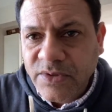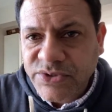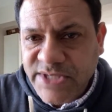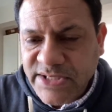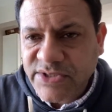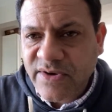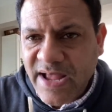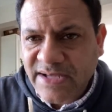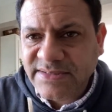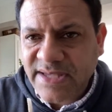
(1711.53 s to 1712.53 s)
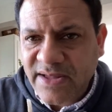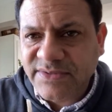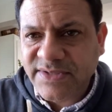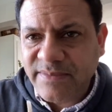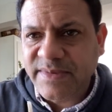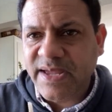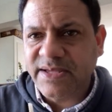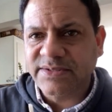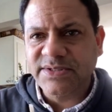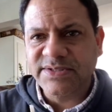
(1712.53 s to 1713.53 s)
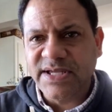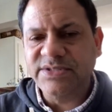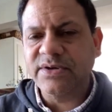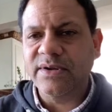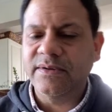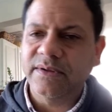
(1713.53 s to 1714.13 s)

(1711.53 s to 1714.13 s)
Sensor X L some days. The sensor...